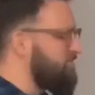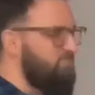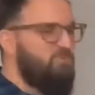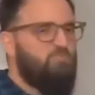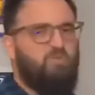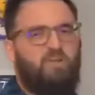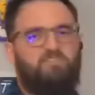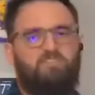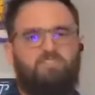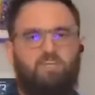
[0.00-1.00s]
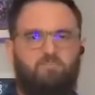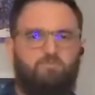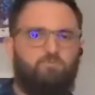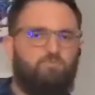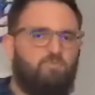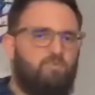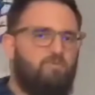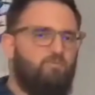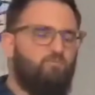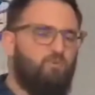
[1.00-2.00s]
GPU prices have
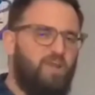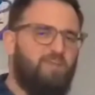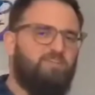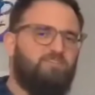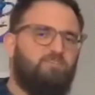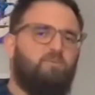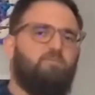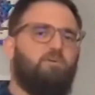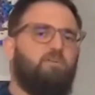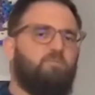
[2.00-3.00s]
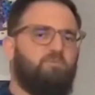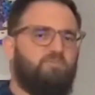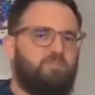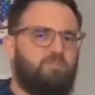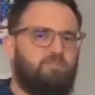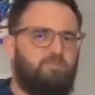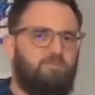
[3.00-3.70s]
raised over 100%.